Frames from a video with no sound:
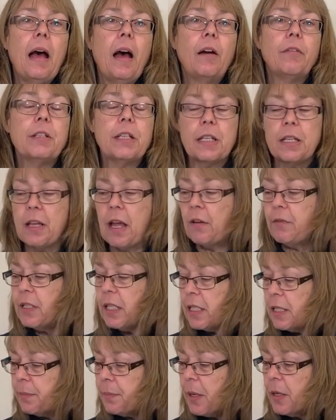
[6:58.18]
I've
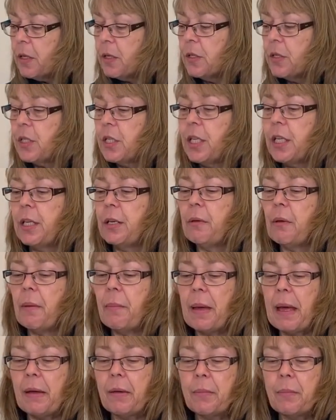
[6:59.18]
just spoken to you
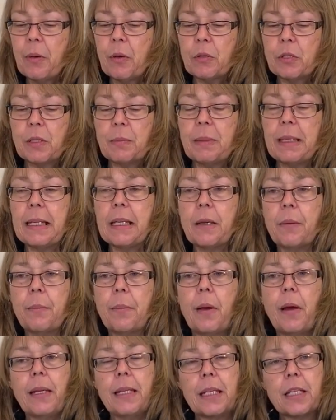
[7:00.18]
about possibly
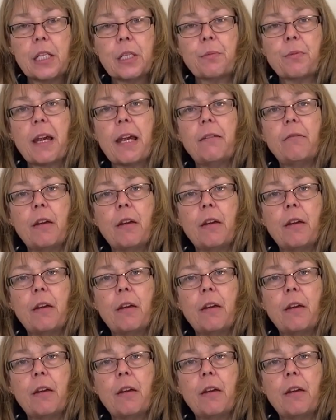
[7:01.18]
combining spray